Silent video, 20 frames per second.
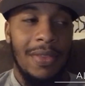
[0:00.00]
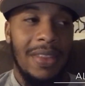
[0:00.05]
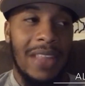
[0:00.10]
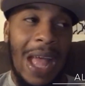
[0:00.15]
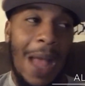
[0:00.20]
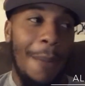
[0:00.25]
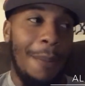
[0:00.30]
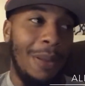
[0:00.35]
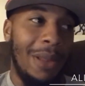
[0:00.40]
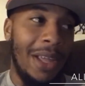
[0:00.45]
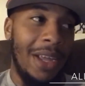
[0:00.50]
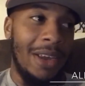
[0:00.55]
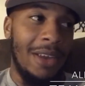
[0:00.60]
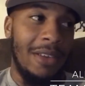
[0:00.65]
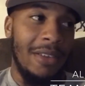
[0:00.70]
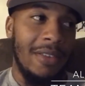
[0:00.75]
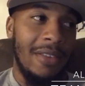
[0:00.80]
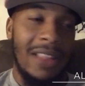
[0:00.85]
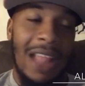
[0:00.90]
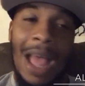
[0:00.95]
Top
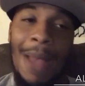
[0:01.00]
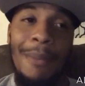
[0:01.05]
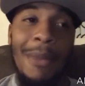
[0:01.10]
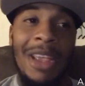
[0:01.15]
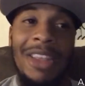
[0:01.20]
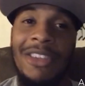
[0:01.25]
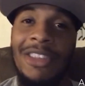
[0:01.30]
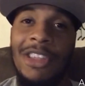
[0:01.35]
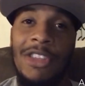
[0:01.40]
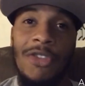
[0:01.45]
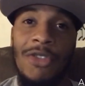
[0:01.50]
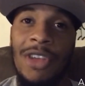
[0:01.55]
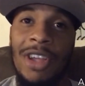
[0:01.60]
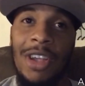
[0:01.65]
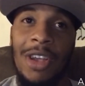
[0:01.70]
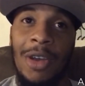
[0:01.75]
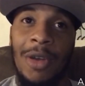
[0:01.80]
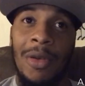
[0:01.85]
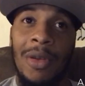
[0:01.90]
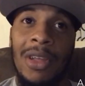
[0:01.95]
players, not mentioning
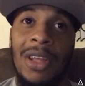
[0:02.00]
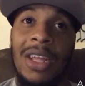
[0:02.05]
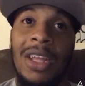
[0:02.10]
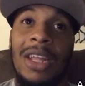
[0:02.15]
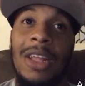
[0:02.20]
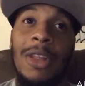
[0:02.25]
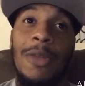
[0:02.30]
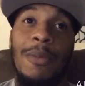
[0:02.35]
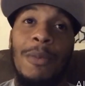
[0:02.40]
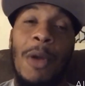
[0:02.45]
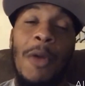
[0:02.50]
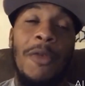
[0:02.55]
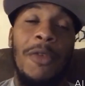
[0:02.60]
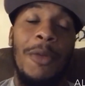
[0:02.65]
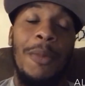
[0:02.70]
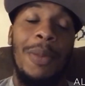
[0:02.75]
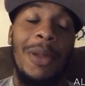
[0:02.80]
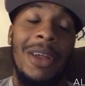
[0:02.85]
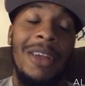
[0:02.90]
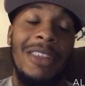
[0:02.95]
Draco. Both of
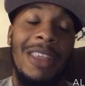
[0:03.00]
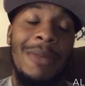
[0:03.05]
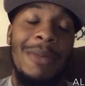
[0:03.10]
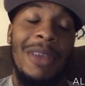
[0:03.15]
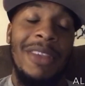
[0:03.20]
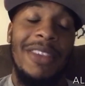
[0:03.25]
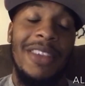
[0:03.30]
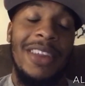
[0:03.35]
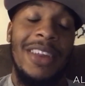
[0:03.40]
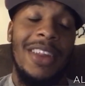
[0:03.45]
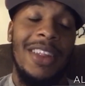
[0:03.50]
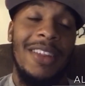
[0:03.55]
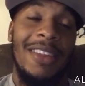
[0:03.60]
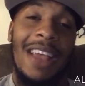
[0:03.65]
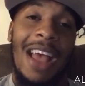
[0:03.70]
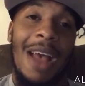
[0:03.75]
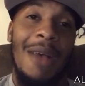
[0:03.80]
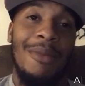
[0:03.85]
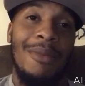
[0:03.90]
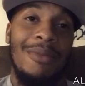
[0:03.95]
the players they mentioned in the
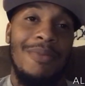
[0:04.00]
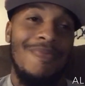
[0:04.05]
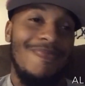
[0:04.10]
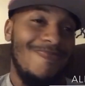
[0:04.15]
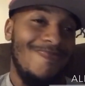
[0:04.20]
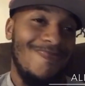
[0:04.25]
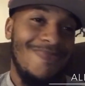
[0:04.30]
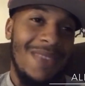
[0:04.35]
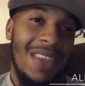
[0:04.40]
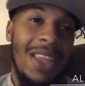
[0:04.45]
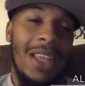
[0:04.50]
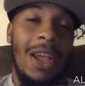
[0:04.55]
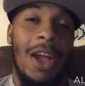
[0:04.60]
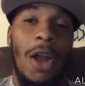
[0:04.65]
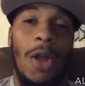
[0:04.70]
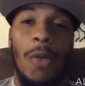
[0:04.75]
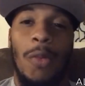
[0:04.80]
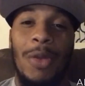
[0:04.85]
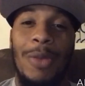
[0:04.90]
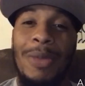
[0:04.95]
top,
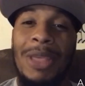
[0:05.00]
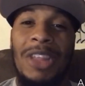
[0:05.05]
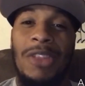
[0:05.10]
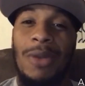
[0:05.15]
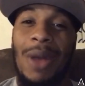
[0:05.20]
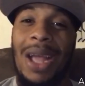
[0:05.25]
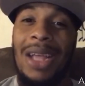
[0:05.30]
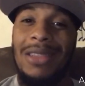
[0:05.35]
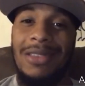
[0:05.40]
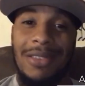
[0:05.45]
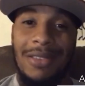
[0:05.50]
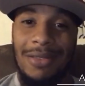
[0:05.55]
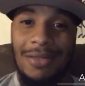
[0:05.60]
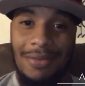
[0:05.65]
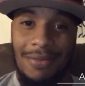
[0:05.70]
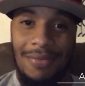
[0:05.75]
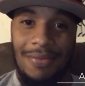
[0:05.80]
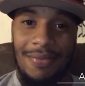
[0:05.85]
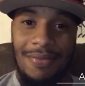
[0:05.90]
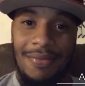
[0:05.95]
we beat twice.
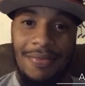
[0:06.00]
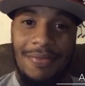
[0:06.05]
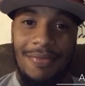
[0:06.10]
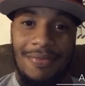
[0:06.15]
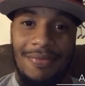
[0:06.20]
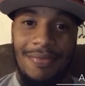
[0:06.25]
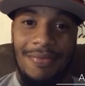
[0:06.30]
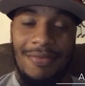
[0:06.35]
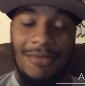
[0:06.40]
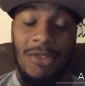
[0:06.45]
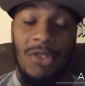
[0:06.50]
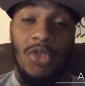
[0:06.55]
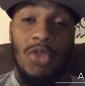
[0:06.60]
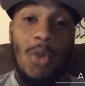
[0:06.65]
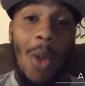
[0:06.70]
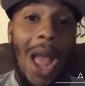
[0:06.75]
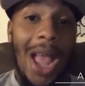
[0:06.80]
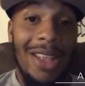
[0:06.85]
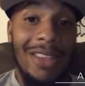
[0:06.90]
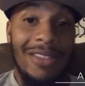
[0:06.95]

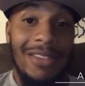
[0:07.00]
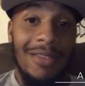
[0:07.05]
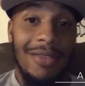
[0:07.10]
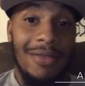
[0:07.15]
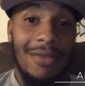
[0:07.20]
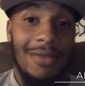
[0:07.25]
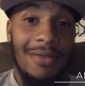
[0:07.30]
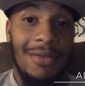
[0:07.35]
Twice.